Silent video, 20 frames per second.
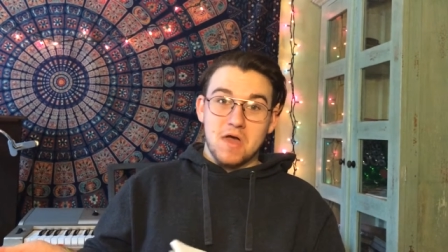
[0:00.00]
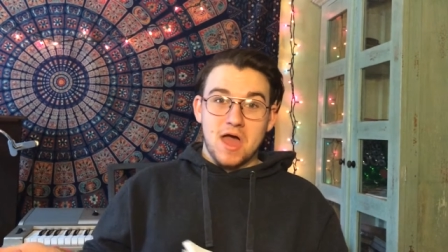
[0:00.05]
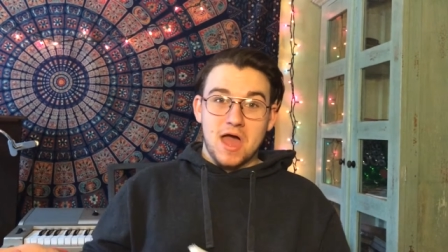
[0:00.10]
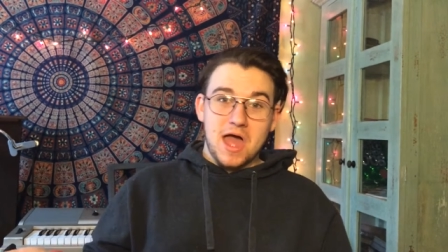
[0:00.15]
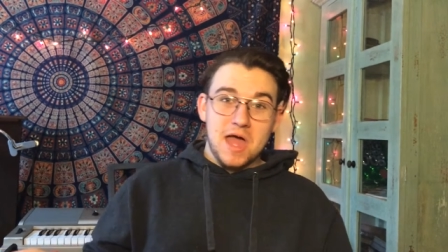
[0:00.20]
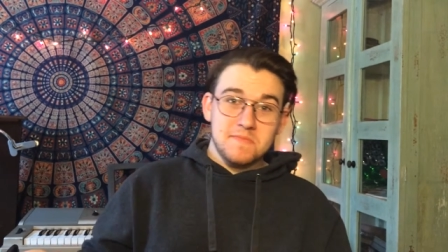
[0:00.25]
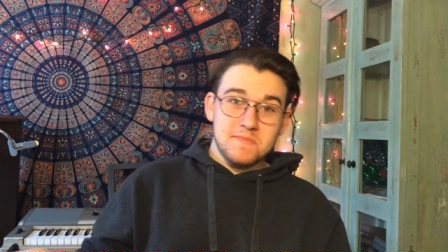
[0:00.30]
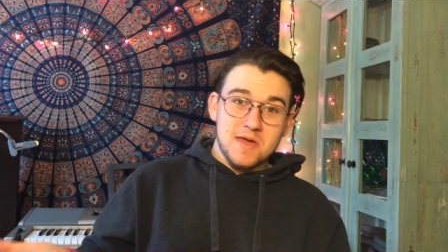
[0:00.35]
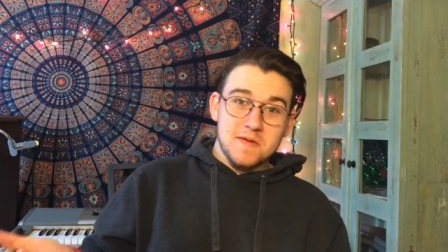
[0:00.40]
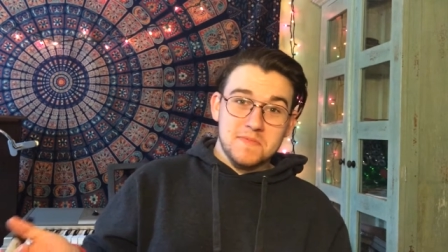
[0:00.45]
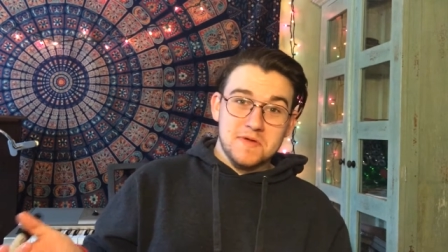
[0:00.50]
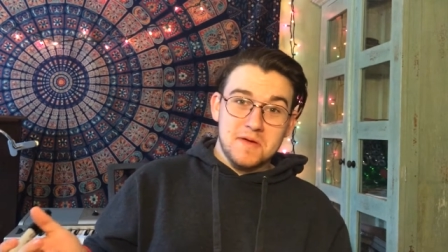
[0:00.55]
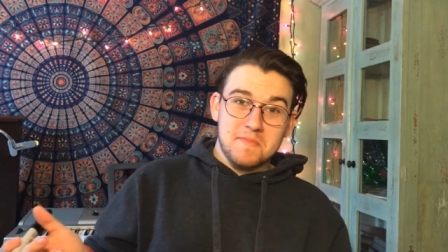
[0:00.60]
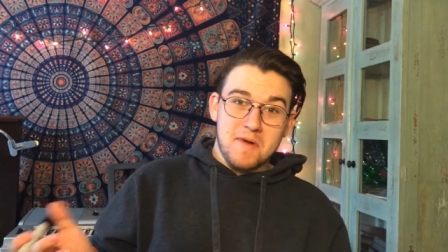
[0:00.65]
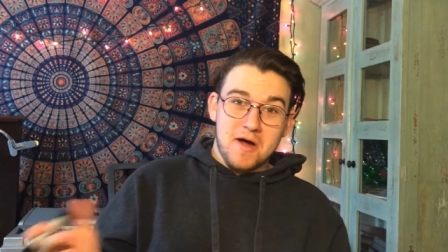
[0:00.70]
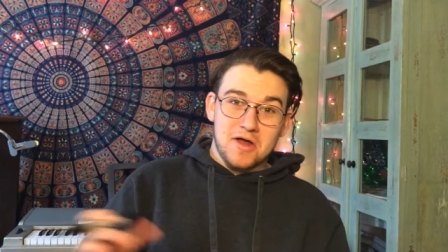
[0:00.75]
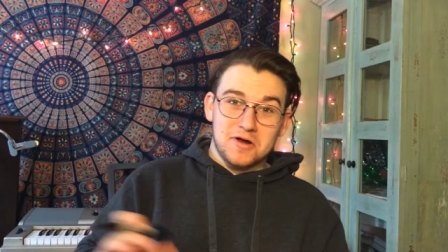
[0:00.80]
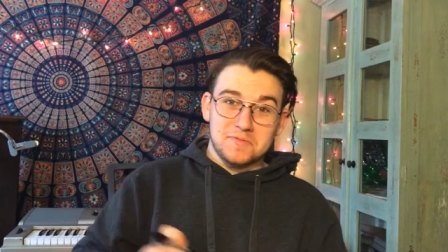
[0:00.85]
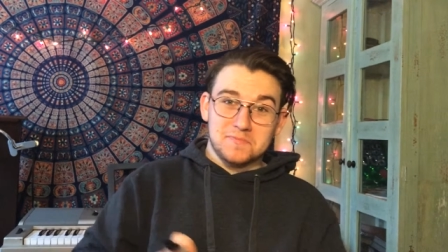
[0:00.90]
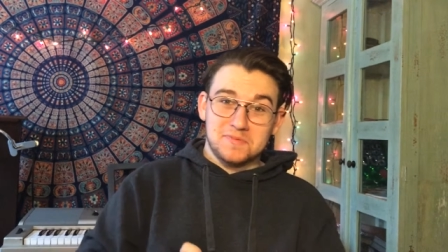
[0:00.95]
I may be a
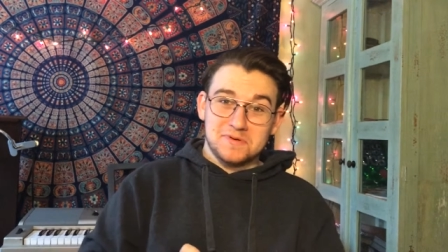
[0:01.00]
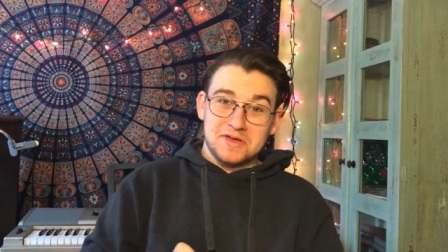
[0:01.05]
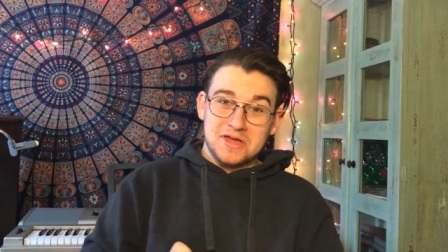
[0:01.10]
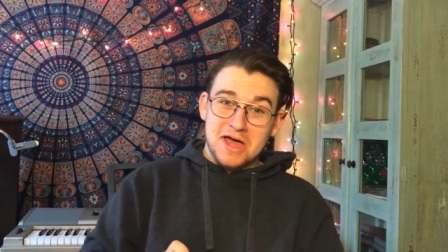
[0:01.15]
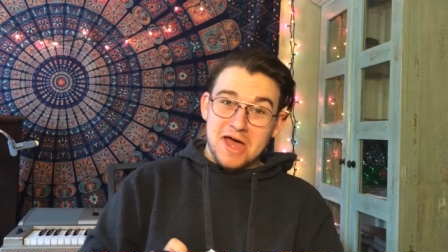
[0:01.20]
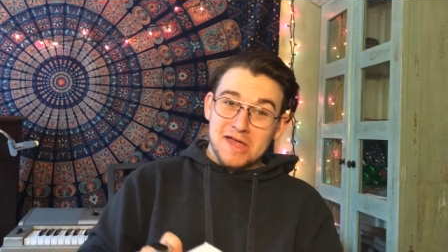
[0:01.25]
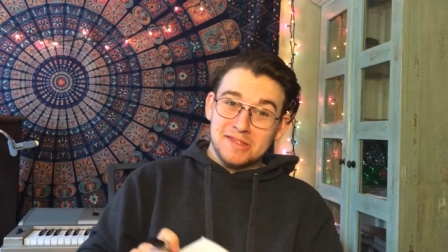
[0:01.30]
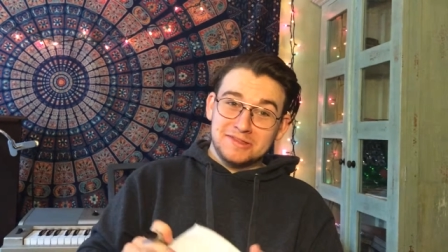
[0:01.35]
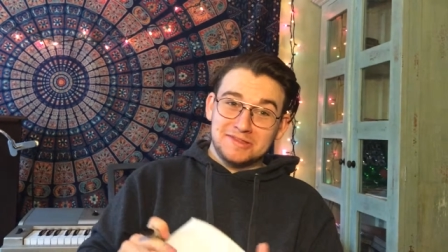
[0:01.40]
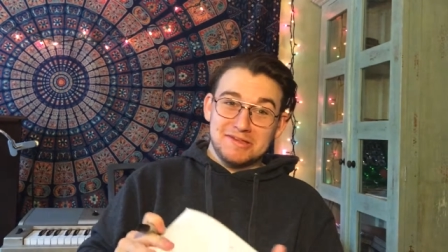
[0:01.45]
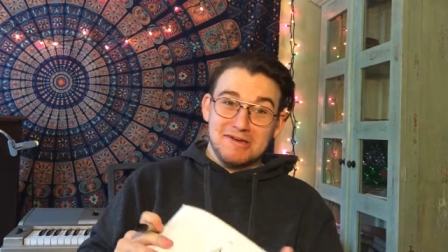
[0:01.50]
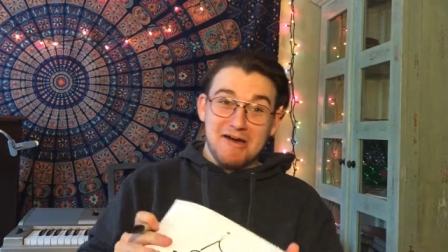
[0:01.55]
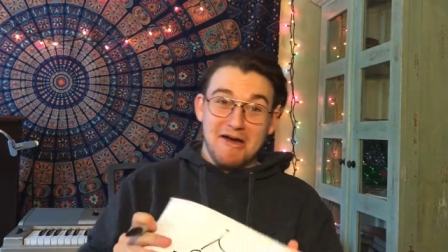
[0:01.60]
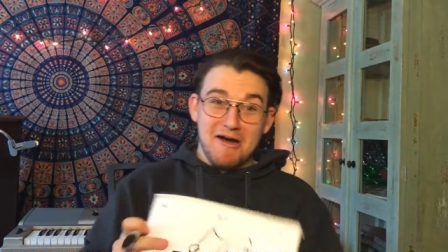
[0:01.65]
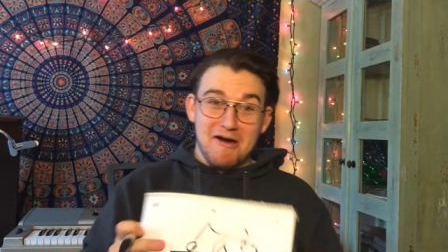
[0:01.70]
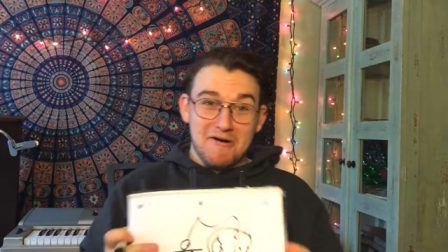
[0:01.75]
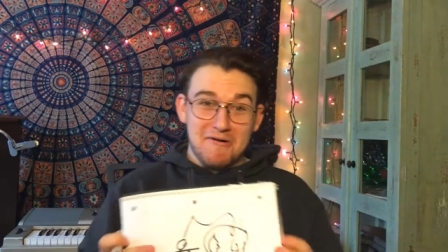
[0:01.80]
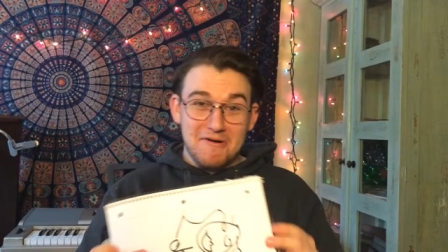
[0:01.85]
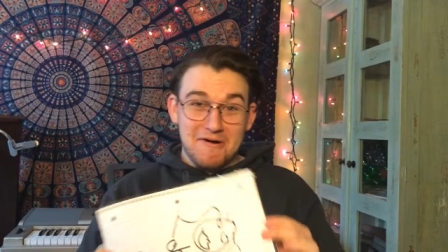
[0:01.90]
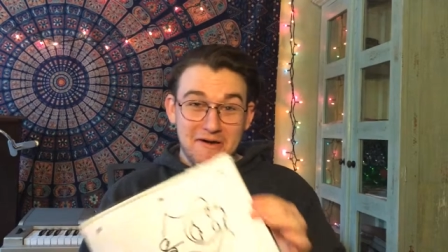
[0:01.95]
modern
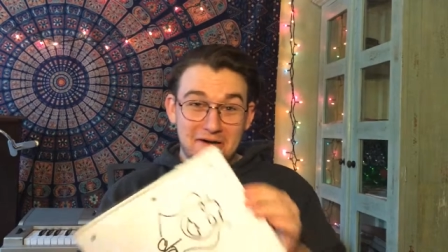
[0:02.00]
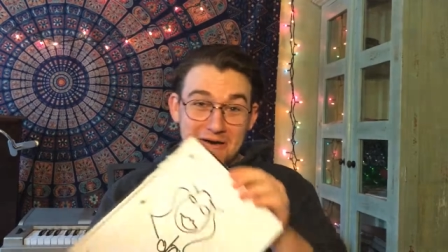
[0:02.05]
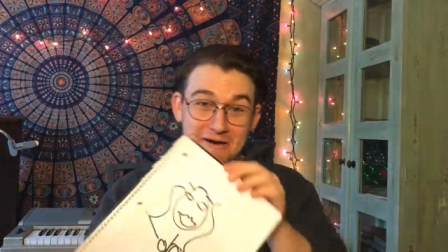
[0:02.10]
Picasso.